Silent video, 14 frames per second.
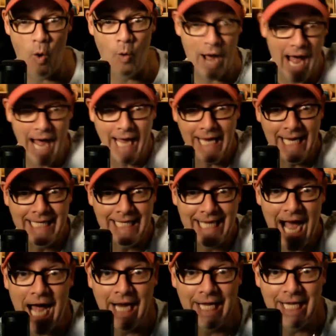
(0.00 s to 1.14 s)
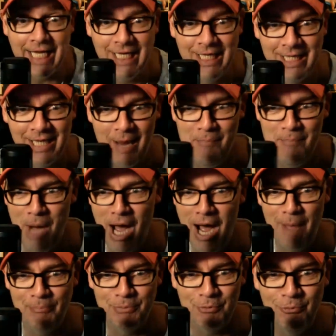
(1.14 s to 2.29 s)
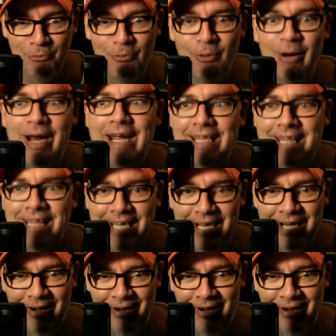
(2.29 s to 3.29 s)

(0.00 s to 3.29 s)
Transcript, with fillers: I got it! I popped right there."